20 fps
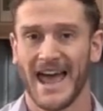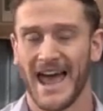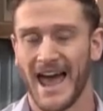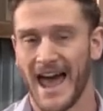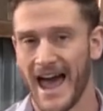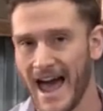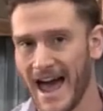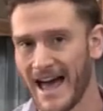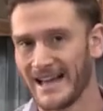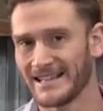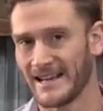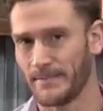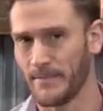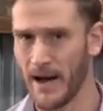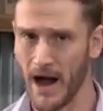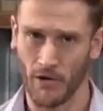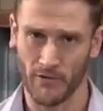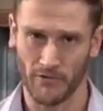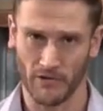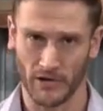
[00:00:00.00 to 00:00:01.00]
has a
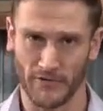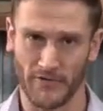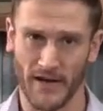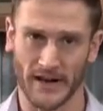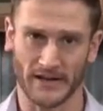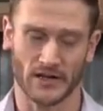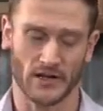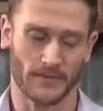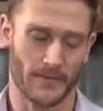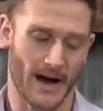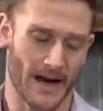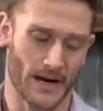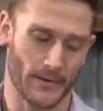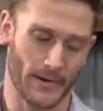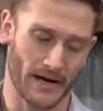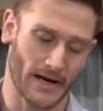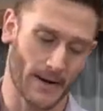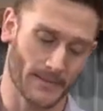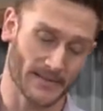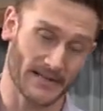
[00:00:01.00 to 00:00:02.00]
powerful effect on your body
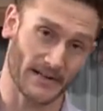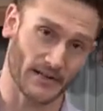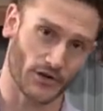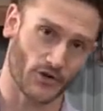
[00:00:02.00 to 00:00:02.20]
when it comes down